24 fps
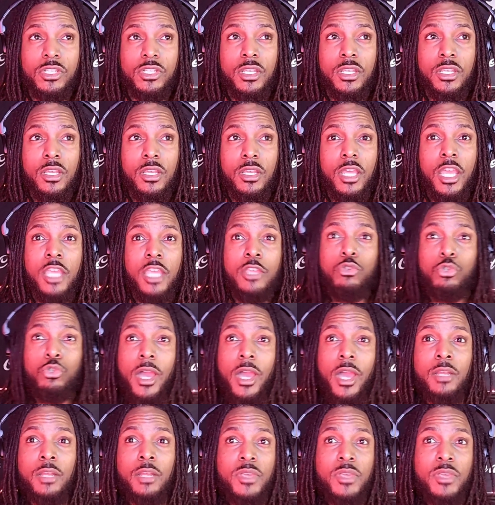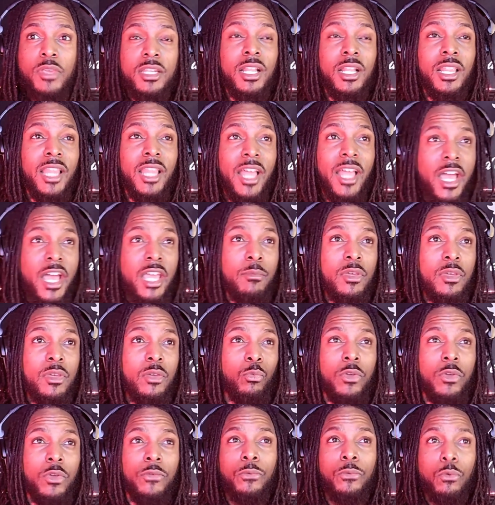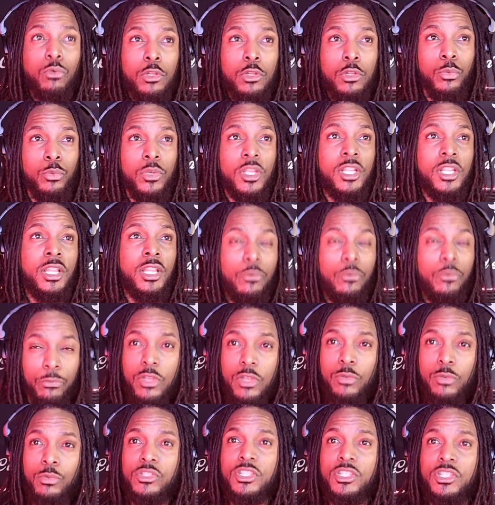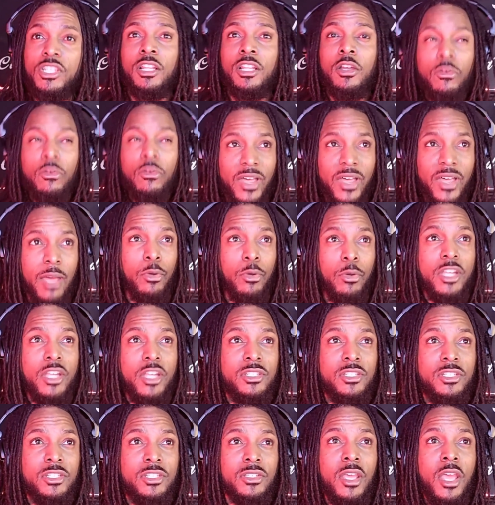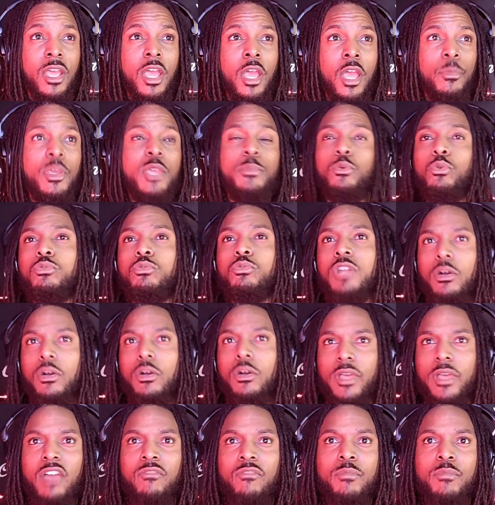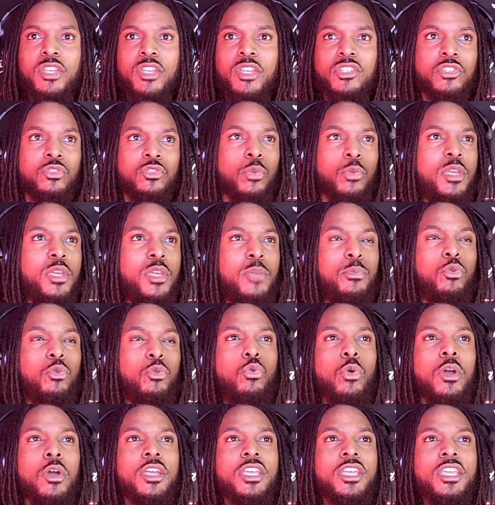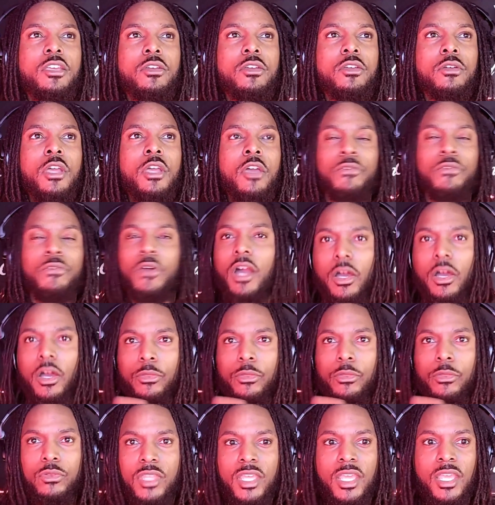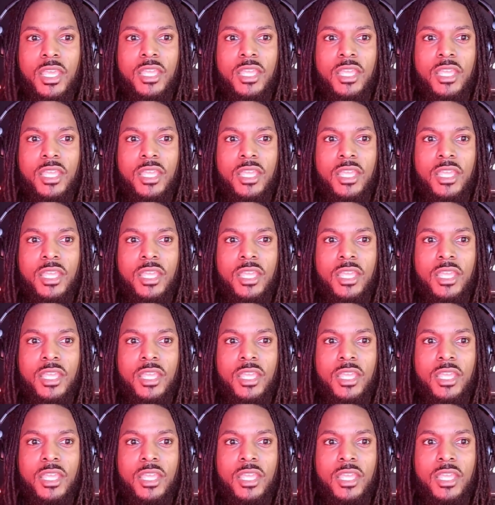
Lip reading: and you try to be in alignment with foolery, low frequencies, low vibrations, people who don't have missions or people who are here for other things